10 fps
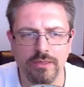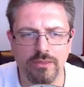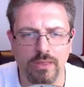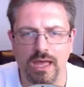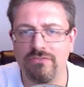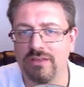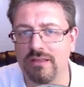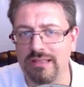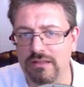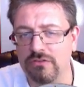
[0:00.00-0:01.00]
You have to
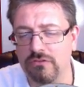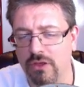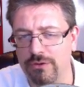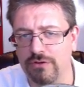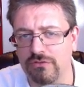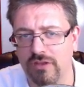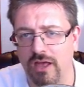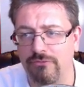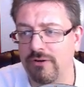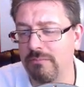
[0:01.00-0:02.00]
install your
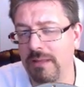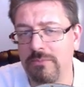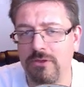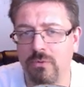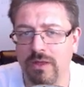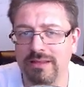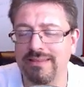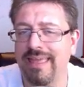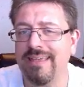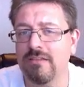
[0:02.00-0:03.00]
software, and maybe you want
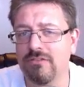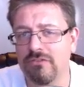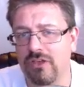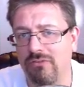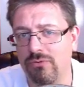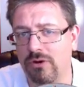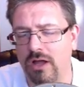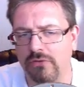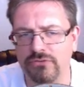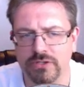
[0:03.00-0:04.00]
to take the software
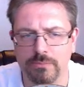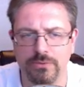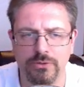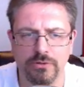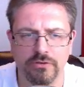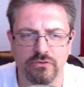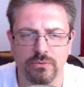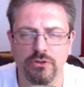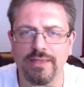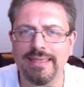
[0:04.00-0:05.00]
off your computer. So,
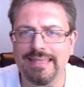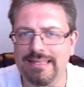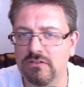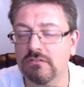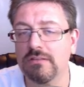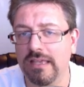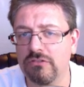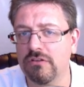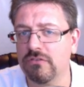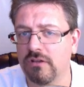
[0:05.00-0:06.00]
we're looking at
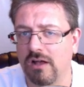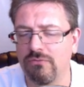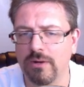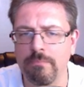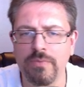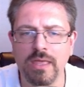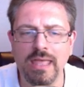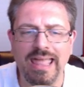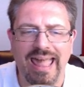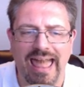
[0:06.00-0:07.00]
installation of software,
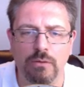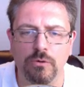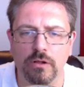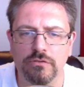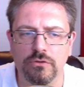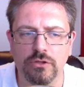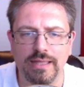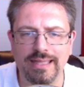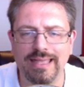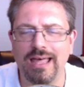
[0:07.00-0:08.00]
and we're also
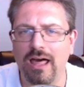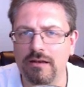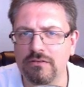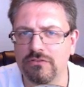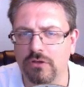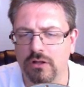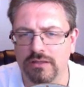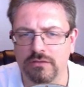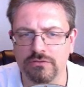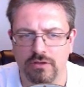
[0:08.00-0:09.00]
looking at
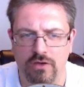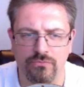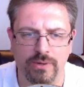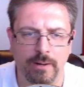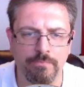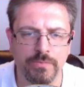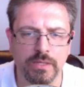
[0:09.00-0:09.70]
uninstalling software